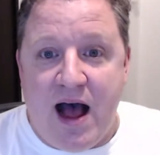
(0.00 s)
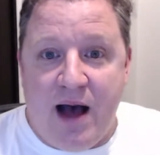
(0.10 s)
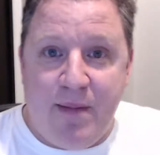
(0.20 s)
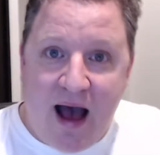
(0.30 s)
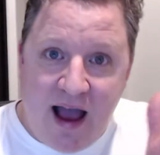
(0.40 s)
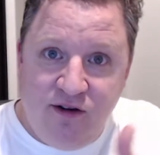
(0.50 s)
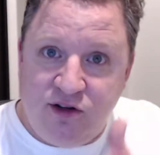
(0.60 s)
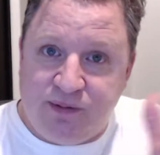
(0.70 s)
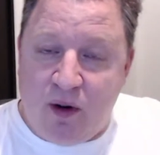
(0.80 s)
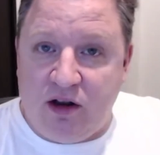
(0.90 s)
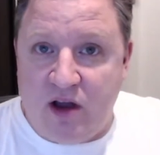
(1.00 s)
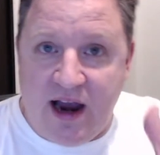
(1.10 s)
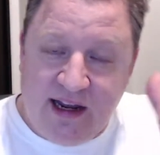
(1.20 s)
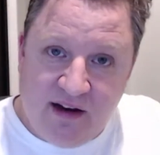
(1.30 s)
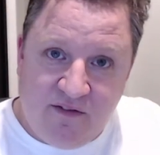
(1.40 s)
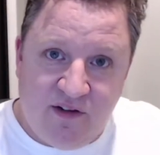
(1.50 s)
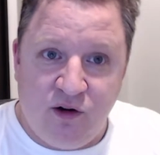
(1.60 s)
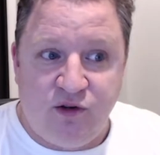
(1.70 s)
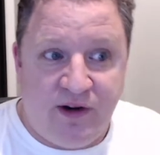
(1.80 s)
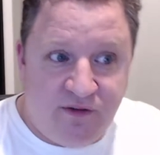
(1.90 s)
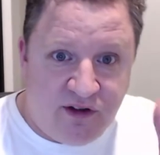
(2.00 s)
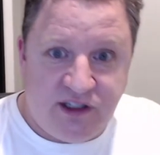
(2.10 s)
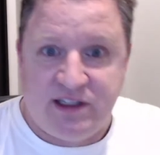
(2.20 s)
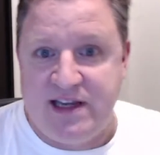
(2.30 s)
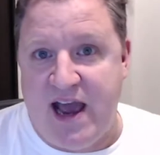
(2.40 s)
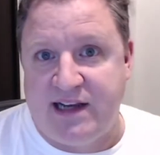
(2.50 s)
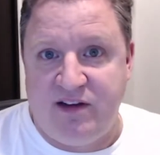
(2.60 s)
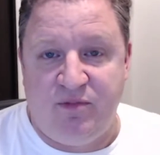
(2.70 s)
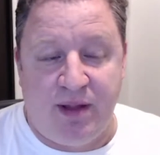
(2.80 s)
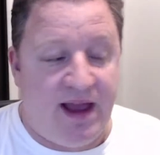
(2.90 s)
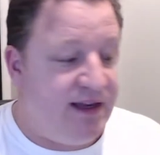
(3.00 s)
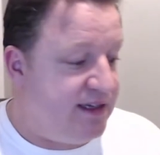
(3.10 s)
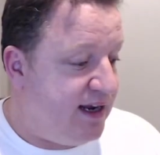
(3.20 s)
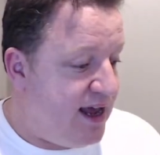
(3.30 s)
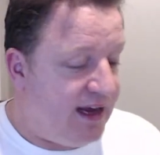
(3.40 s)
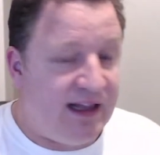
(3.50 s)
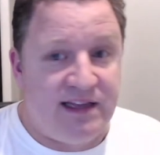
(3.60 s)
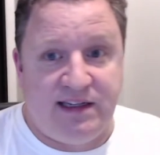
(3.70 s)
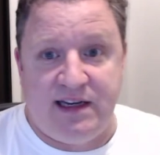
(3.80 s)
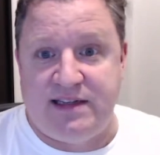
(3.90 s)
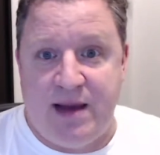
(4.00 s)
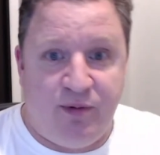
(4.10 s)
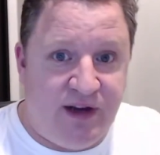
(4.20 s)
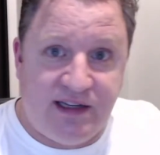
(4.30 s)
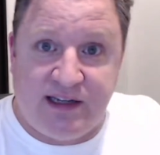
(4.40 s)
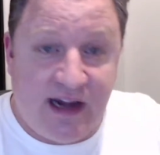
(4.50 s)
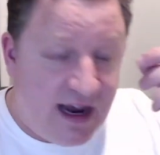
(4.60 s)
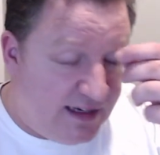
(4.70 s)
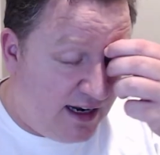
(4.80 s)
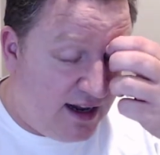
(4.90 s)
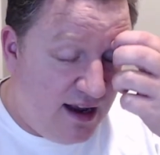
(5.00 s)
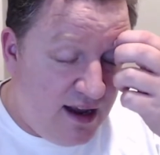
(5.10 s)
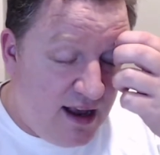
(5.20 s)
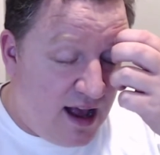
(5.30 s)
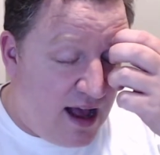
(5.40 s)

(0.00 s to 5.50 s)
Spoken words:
Are you spotlighting and filtering for just the active players? And a classic example, yesterday I did it,